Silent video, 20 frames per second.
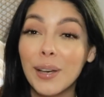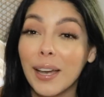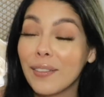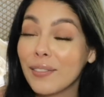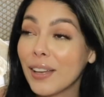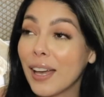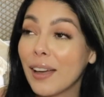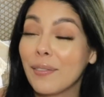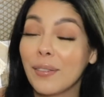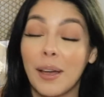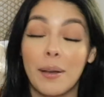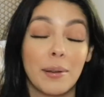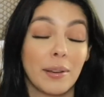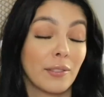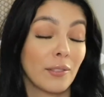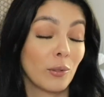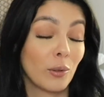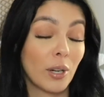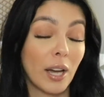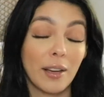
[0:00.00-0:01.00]
I, I, I,
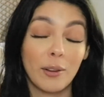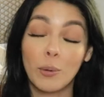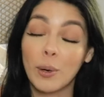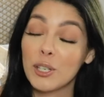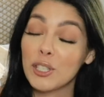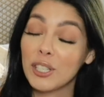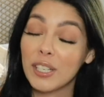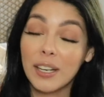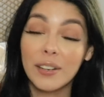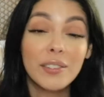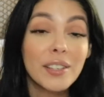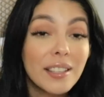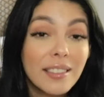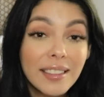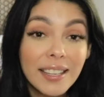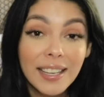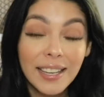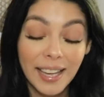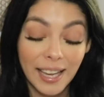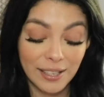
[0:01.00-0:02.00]
I question
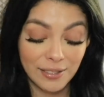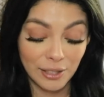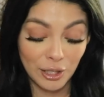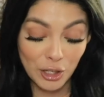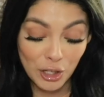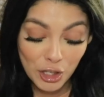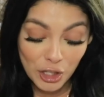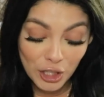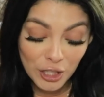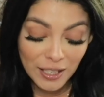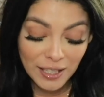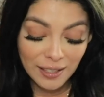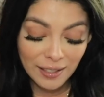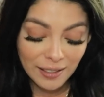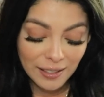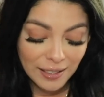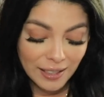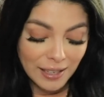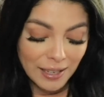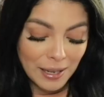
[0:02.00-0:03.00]
everything as I should.